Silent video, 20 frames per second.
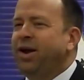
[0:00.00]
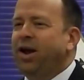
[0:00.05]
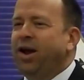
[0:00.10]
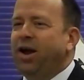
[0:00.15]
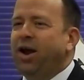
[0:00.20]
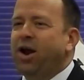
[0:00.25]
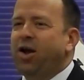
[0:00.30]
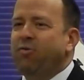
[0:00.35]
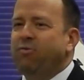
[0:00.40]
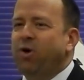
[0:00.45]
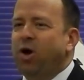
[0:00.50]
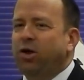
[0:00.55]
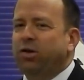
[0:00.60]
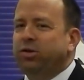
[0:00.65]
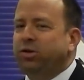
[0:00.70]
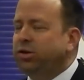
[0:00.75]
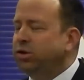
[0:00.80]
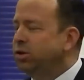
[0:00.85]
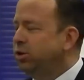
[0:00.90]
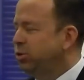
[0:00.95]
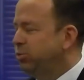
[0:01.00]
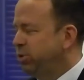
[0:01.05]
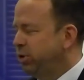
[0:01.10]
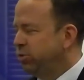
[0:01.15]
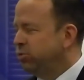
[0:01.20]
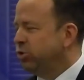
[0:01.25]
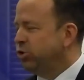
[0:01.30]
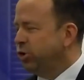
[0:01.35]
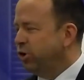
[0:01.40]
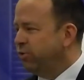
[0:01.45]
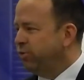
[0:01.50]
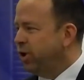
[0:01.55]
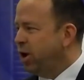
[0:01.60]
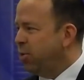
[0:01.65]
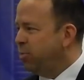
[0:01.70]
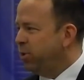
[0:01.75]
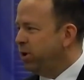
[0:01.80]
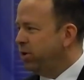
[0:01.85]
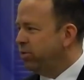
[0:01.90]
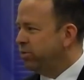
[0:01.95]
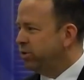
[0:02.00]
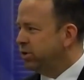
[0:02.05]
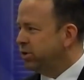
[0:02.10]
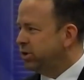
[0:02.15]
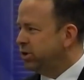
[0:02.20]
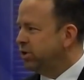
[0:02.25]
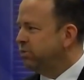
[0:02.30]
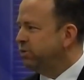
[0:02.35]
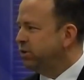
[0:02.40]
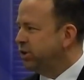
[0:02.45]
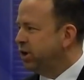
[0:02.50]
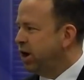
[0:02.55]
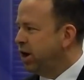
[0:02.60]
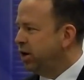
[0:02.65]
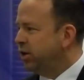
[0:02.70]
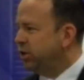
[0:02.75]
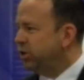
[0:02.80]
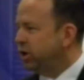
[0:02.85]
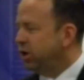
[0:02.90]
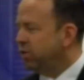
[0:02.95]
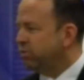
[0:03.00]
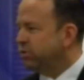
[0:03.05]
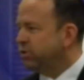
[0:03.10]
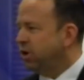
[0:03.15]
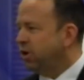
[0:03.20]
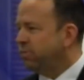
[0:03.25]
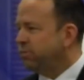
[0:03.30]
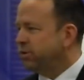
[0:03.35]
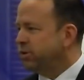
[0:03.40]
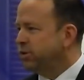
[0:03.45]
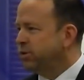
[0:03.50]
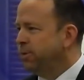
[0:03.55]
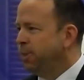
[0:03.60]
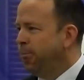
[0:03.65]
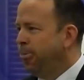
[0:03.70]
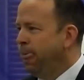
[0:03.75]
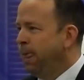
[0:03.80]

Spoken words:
And I volunteered to be a reserve deputy with the Stevens County Sheriff's Office.